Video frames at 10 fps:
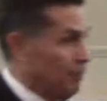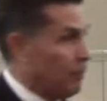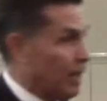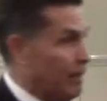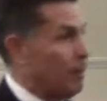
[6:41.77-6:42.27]

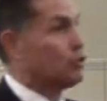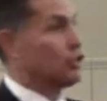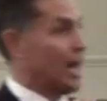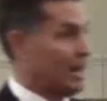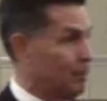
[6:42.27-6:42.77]
Okay, that was
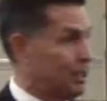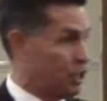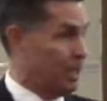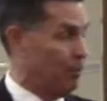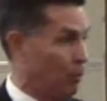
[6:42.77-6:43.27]
Solomon's
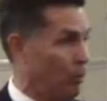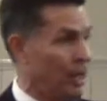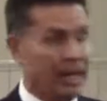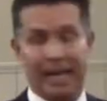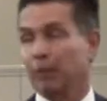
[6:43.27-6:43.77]
temple.
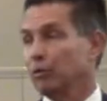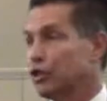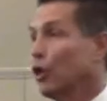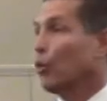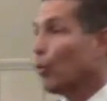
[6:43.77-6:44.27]
It was
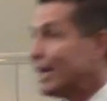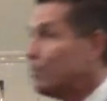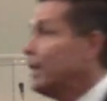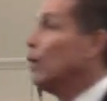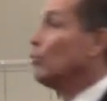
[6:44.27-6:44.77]

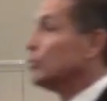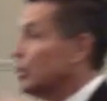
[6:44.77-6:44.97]
rebuilt